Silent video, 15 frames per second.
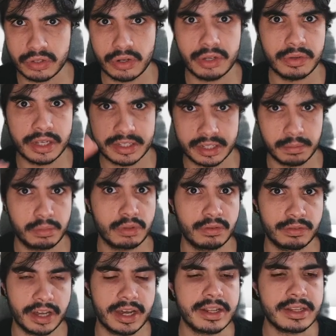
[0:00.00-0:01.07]
you an example
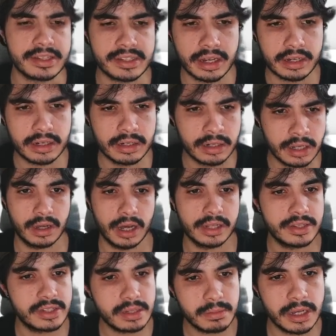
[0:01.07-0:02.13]
of that in a second.
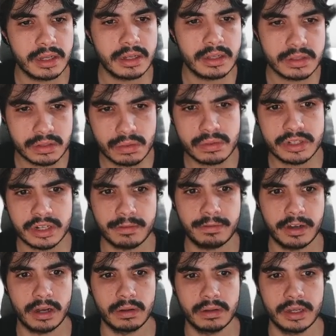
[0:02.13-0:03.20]
And the CMake toolchain
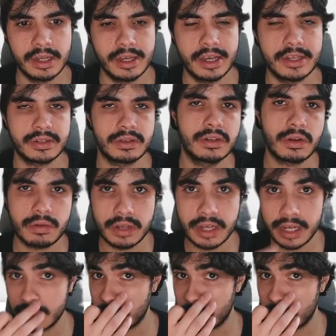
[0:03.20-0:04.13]
file is going to create the